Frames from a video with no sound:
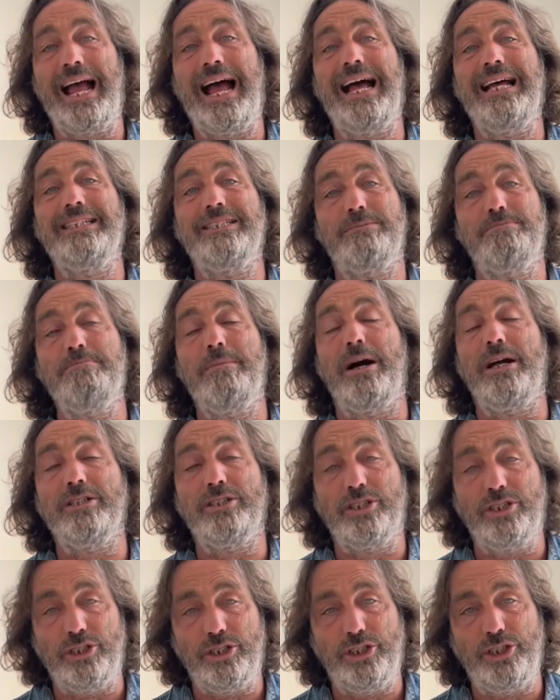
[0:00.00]
as
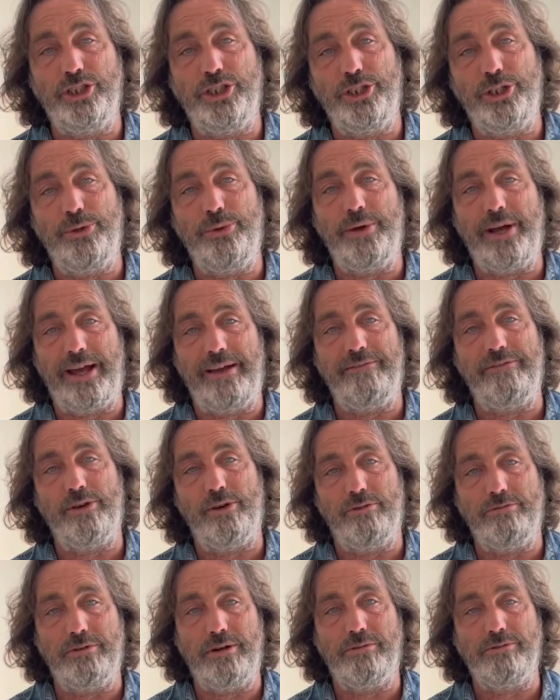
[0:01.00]
much as you have your
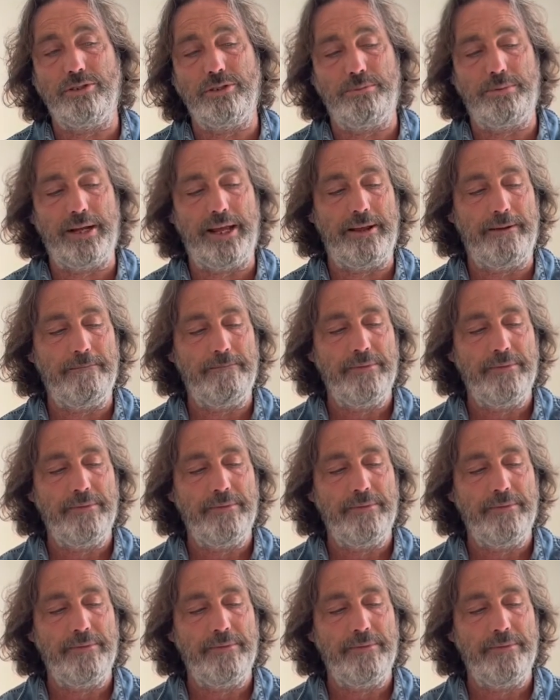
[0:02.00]
role to play.